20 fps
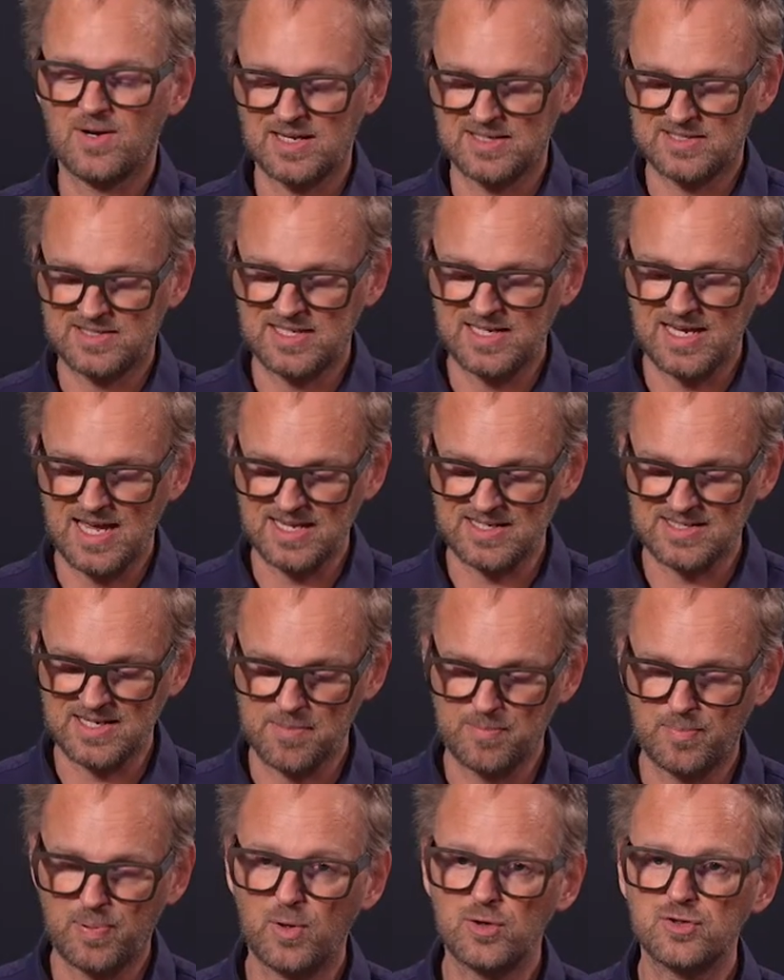can see as
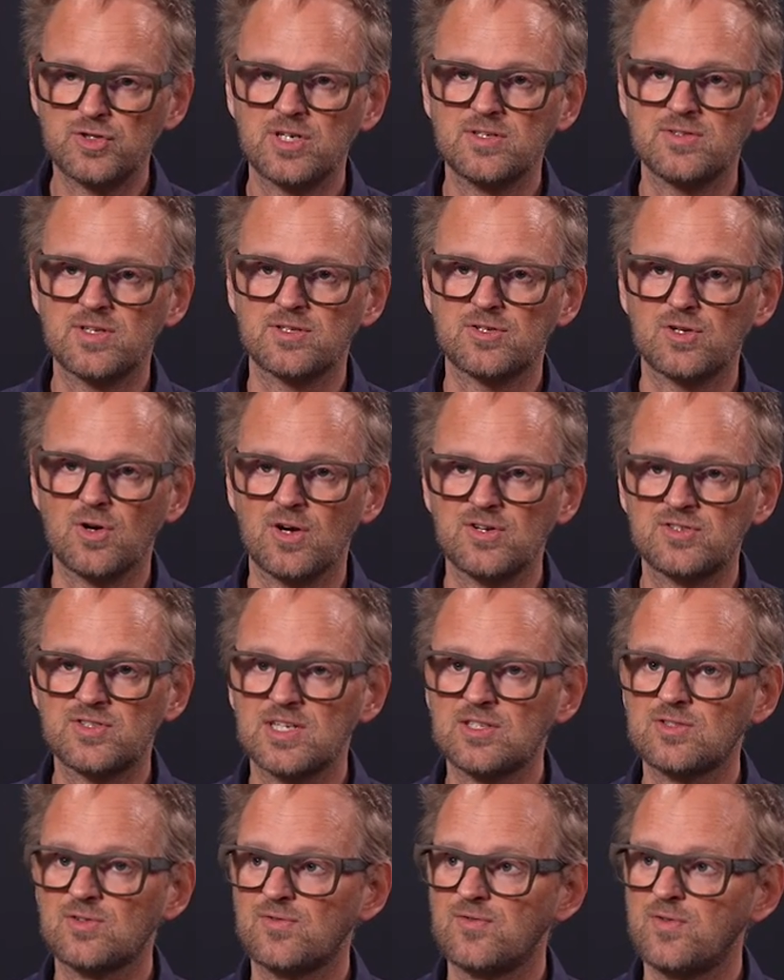I'm pushing the
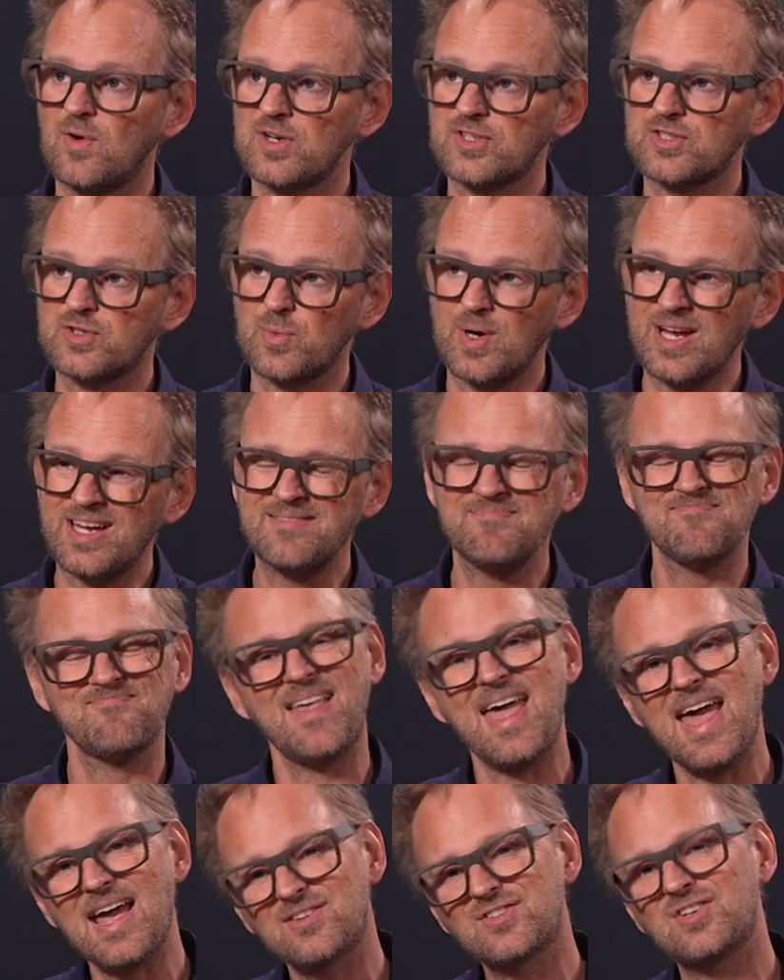joystick to full swing,
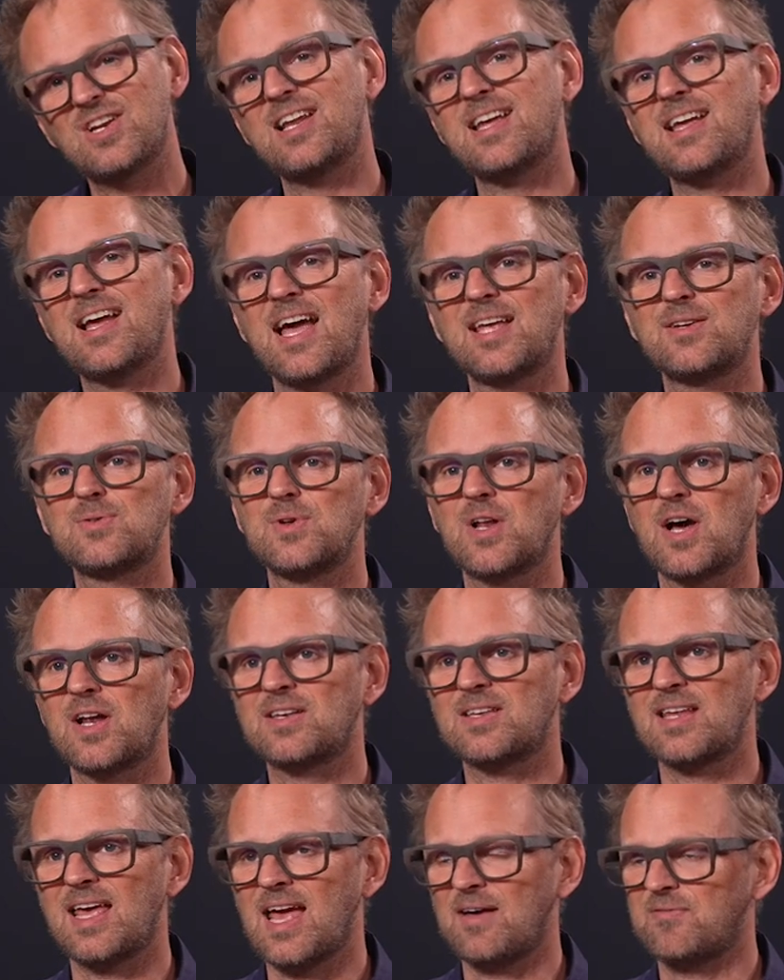actually I do
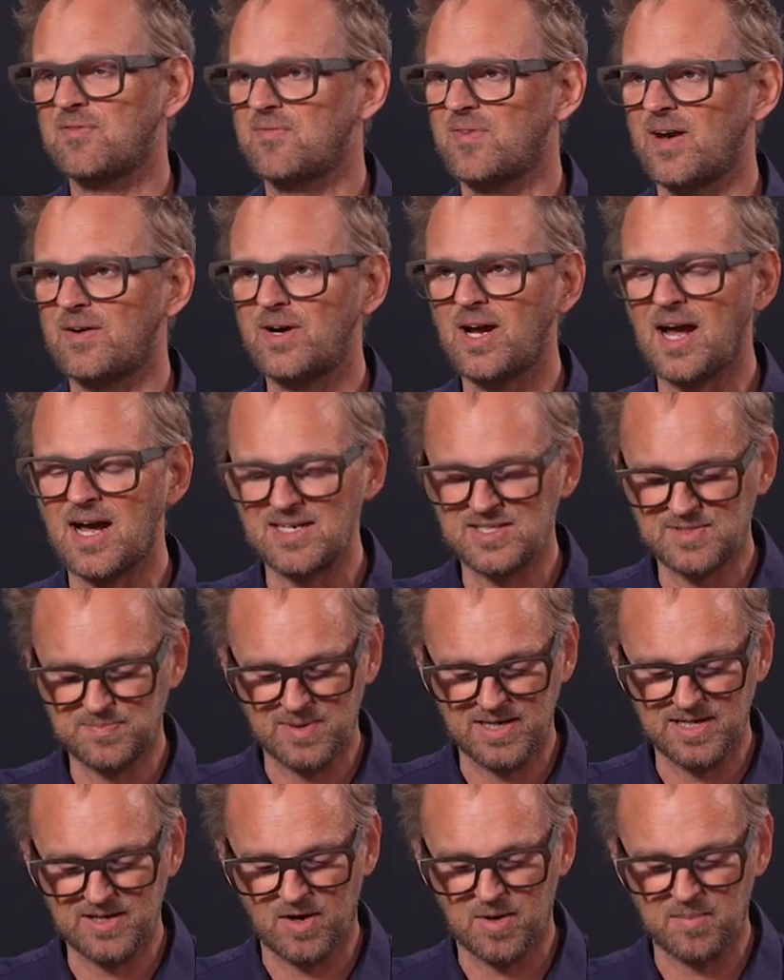not have a very high
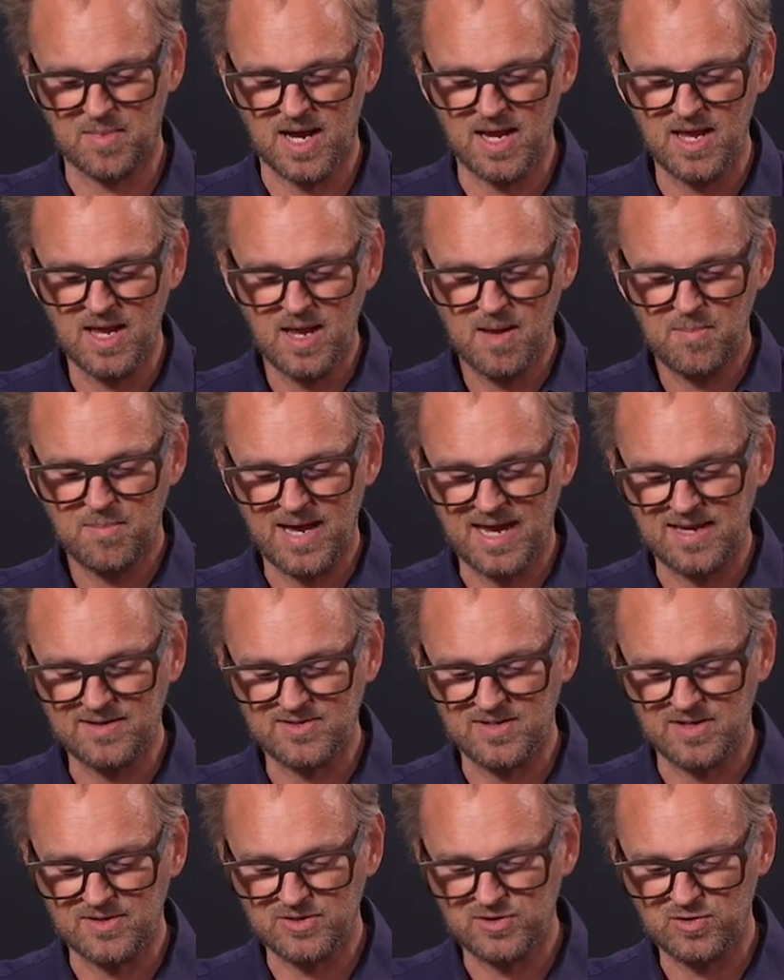speed on my pan
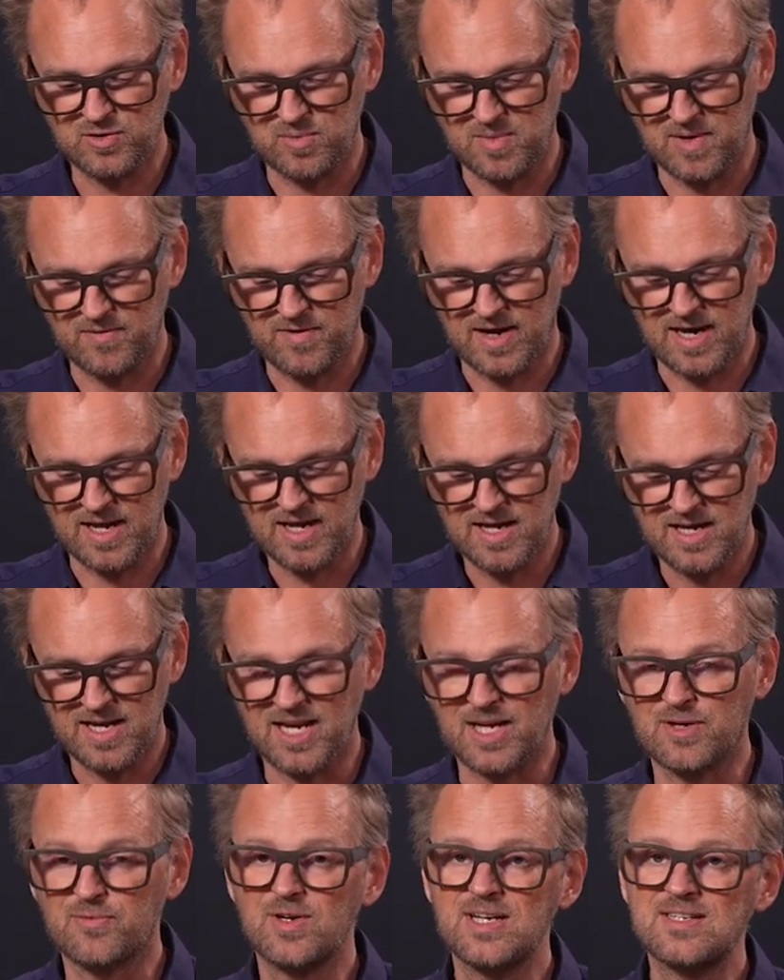tilt zoom. If I
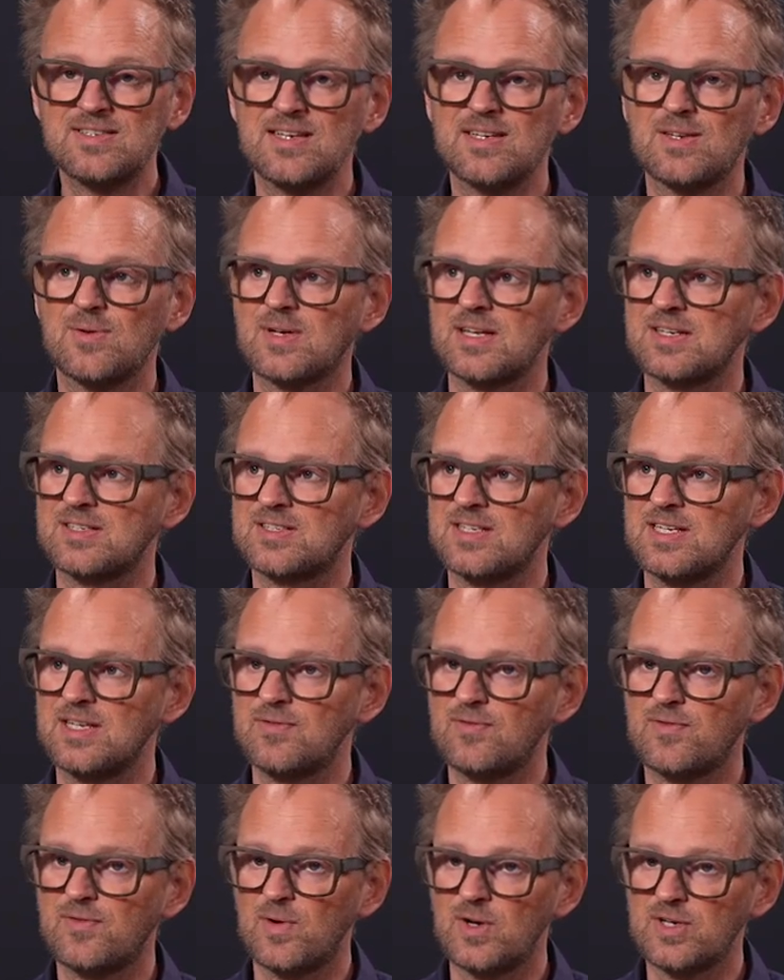increase it, you can
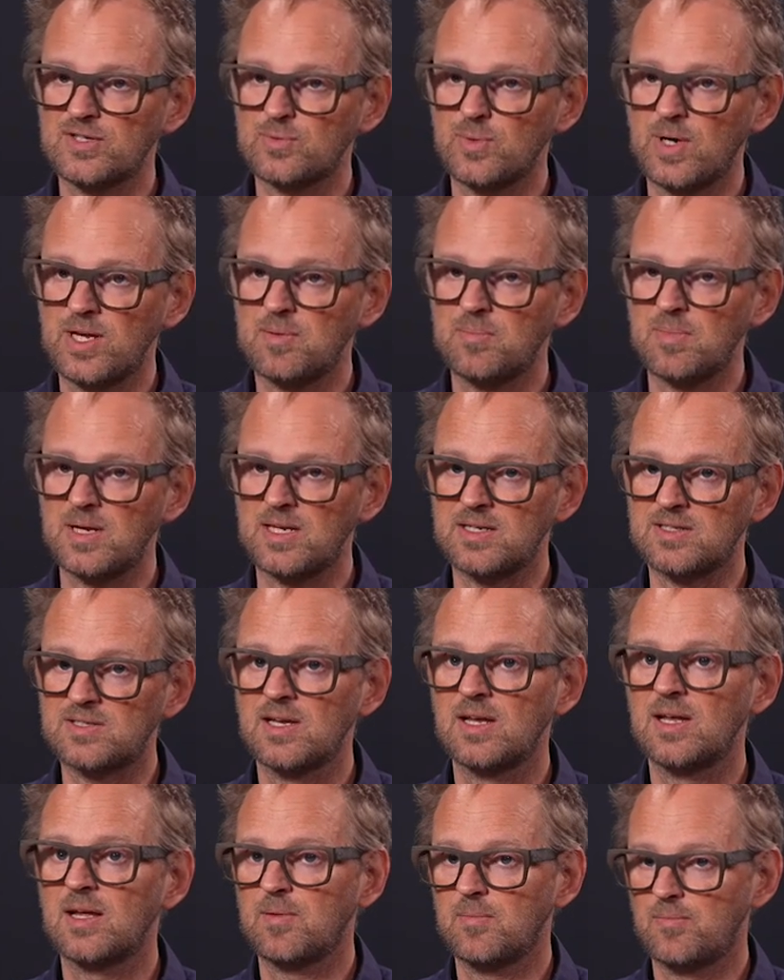see full swing
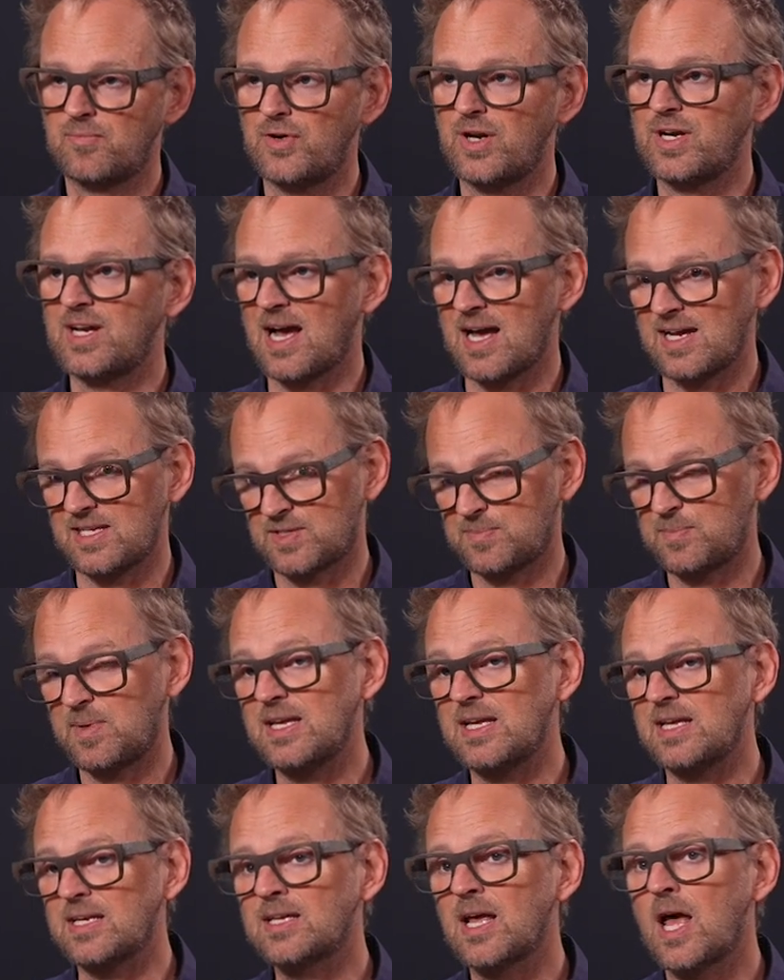means pretty high
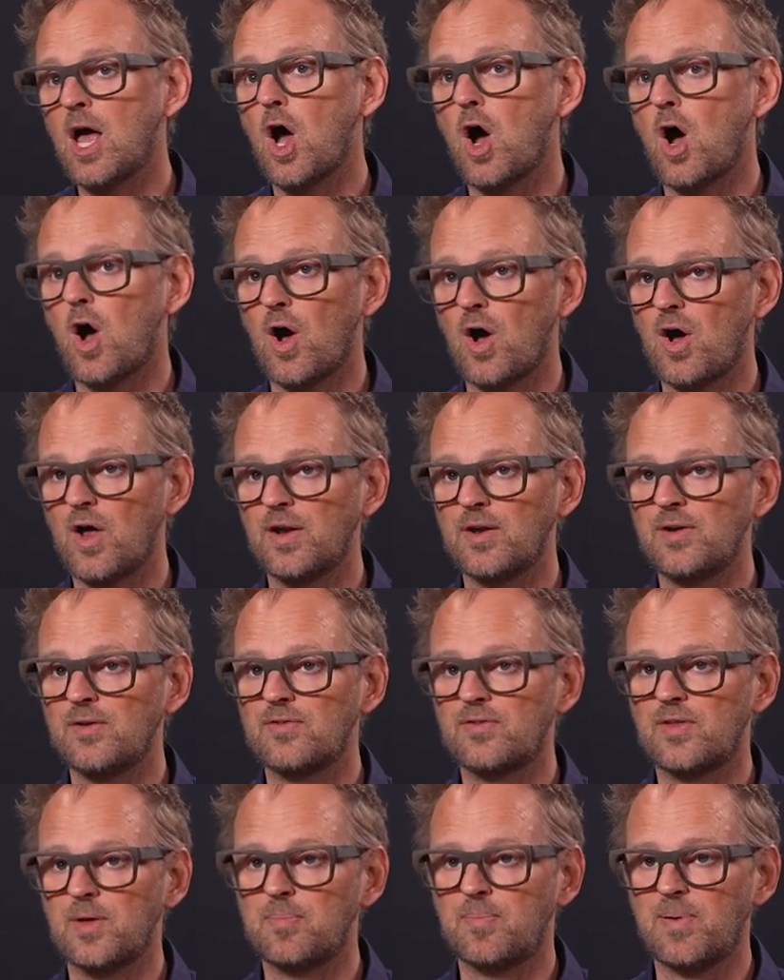speed on
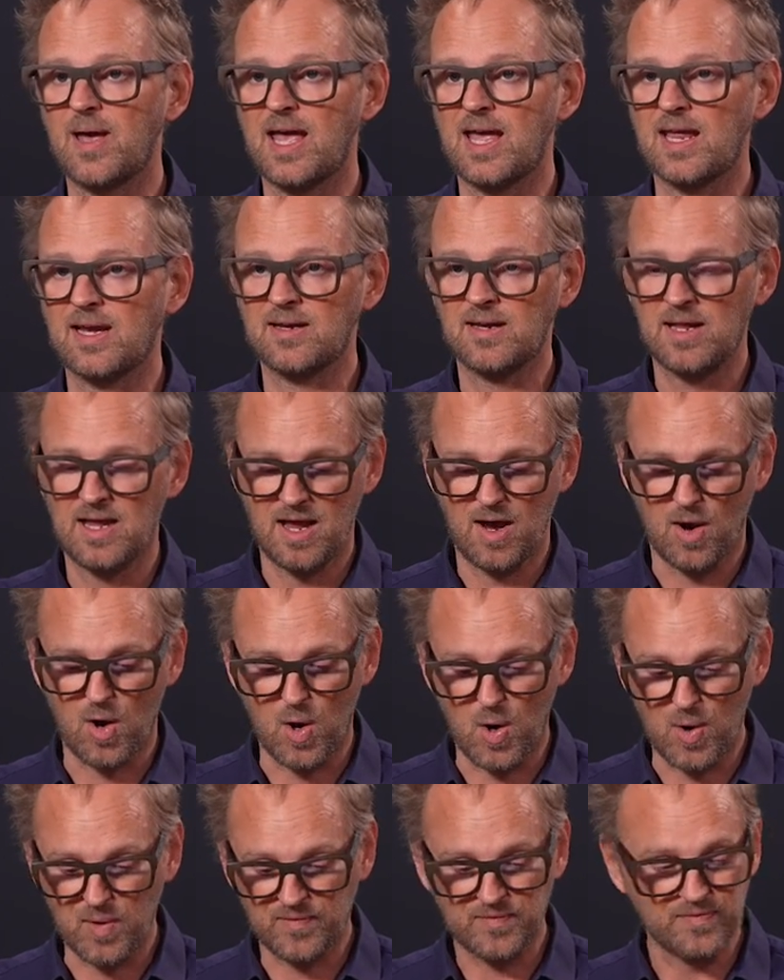the pan
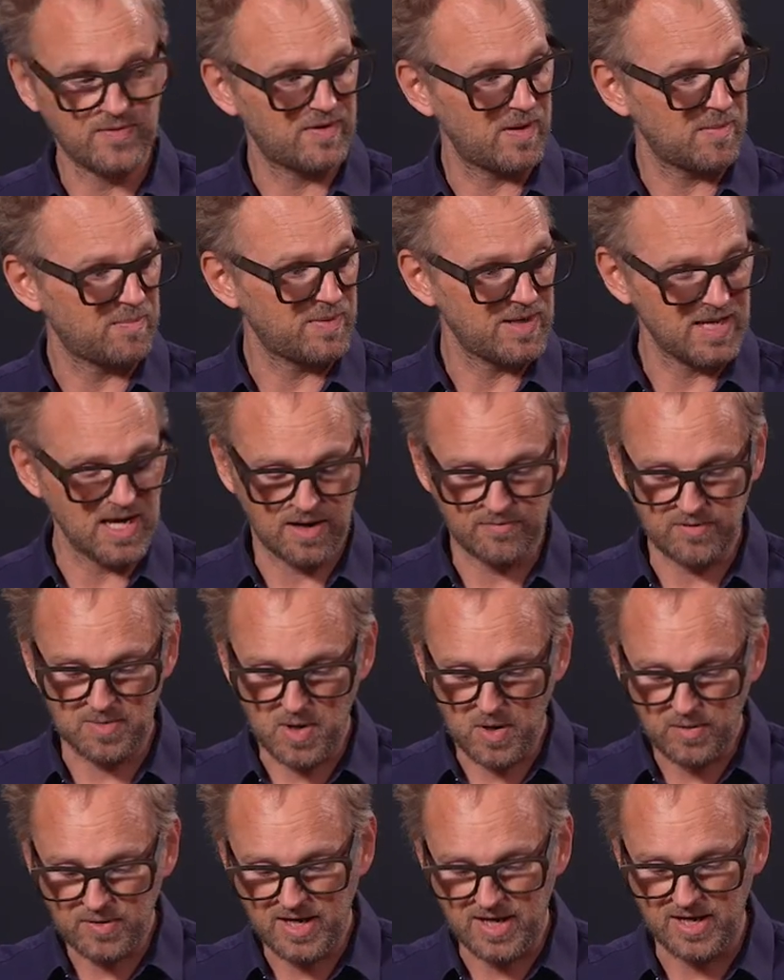of the BR
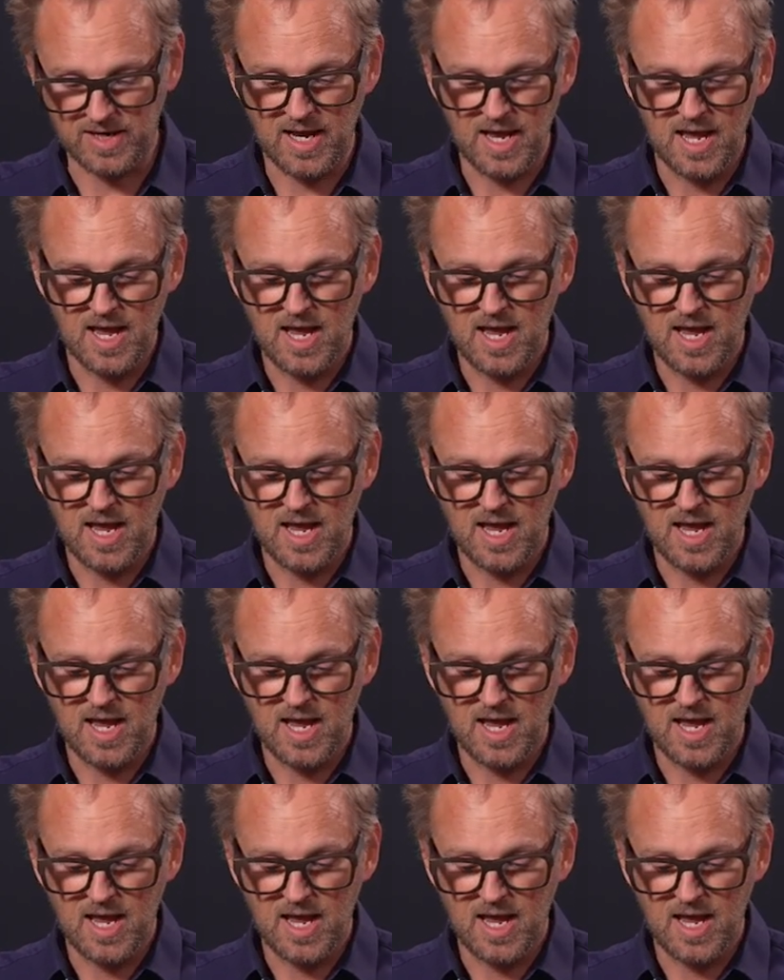remote head.